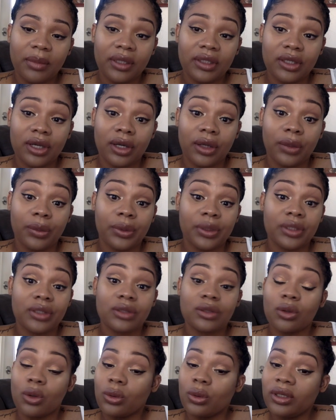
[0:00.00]
My daughter was
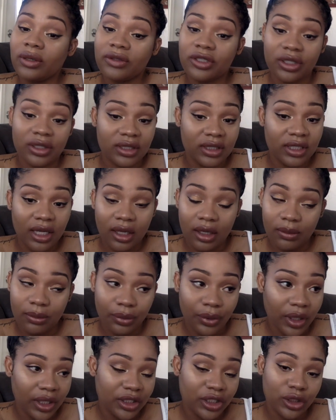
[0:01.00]
solely just taking
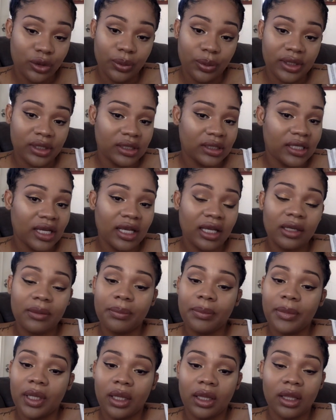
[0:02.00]
breast. She wasn't taking
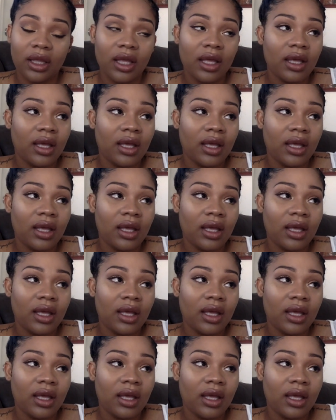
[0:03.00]
milk.